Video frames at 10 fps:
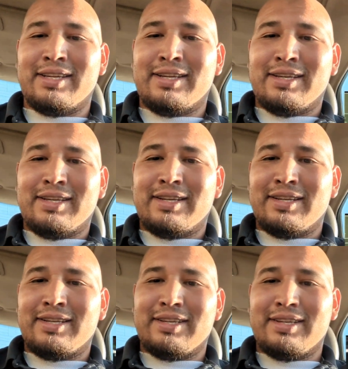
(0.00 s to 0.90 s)

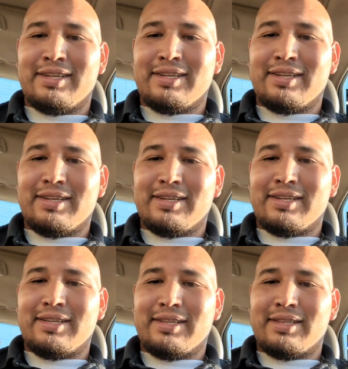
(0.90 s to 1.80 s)

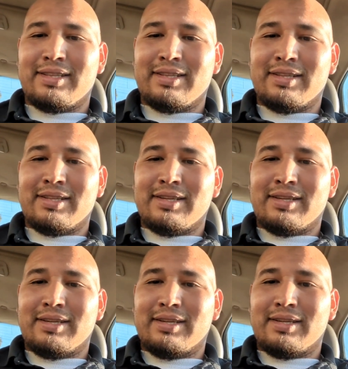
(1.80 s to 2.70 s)
(silence)